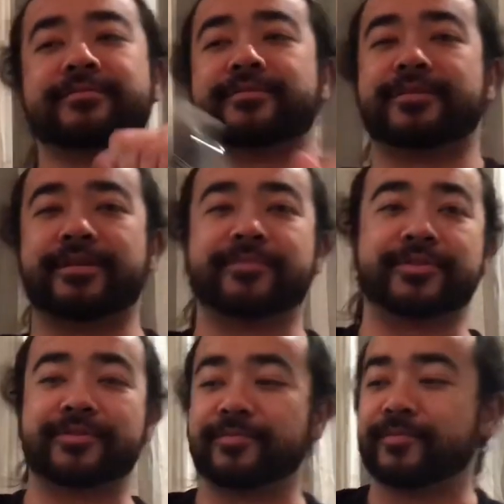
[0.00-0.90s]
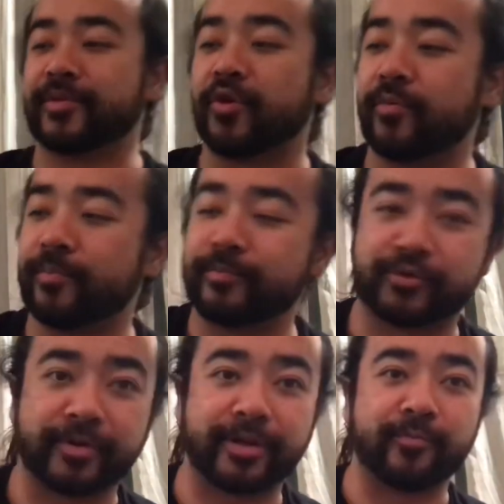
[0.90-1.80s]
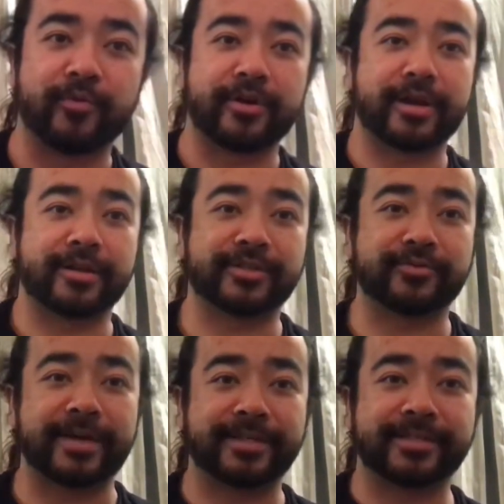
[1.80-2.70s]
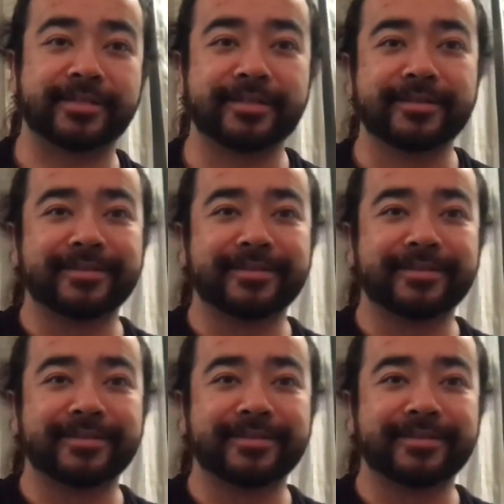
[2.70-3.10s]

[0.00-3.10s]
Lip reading: see, I'm just drinking water out of stress.